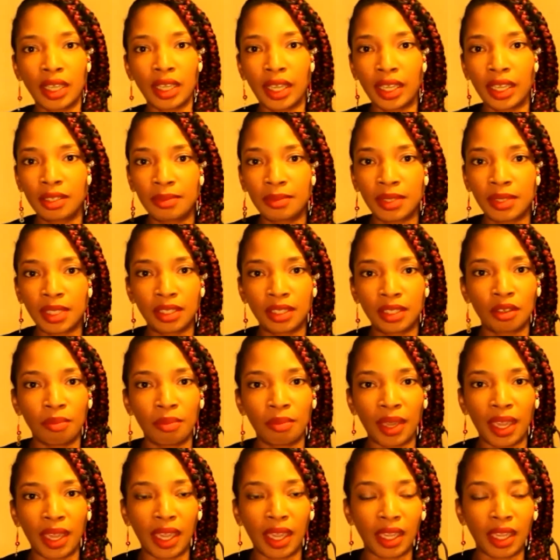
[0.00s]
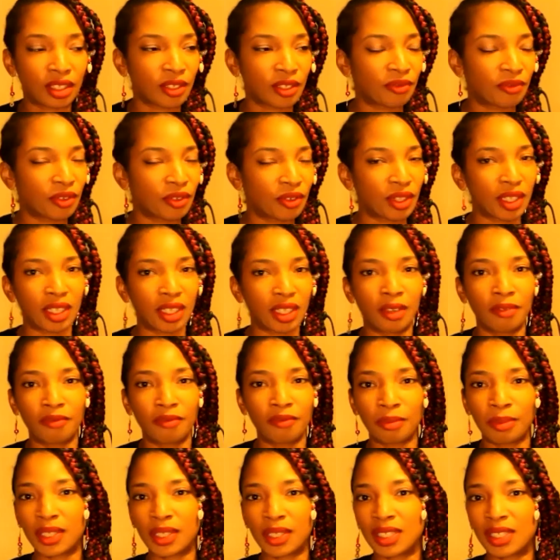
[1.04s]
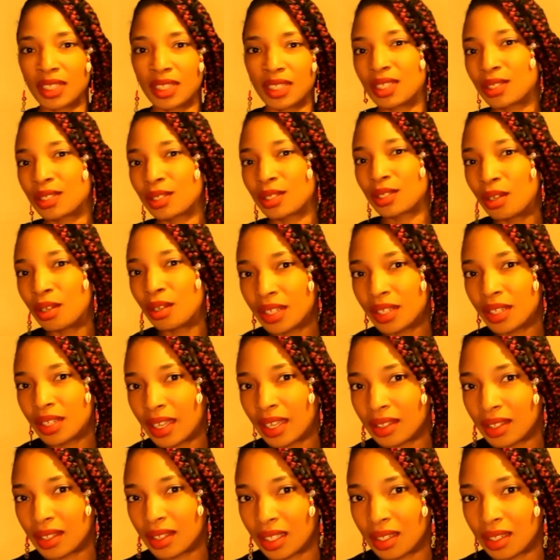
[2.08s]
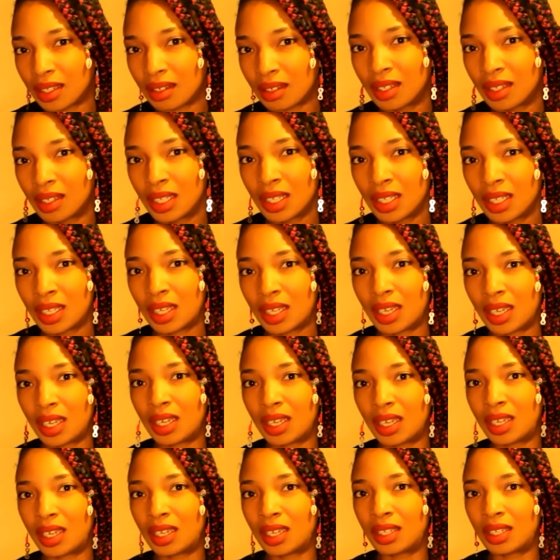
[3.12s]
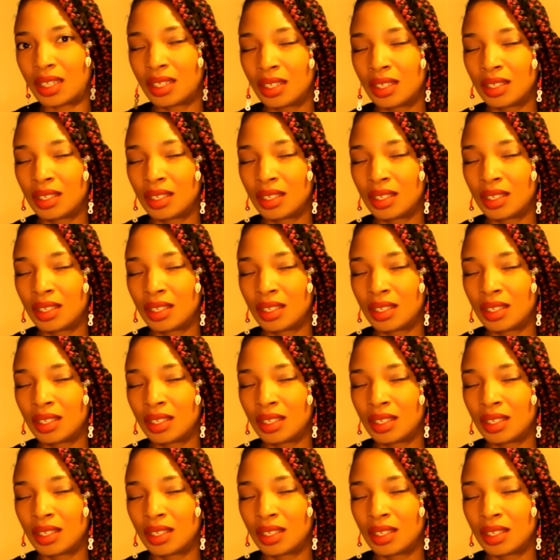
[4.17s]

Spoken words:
items in your bag just for the comfort because it is cold out there and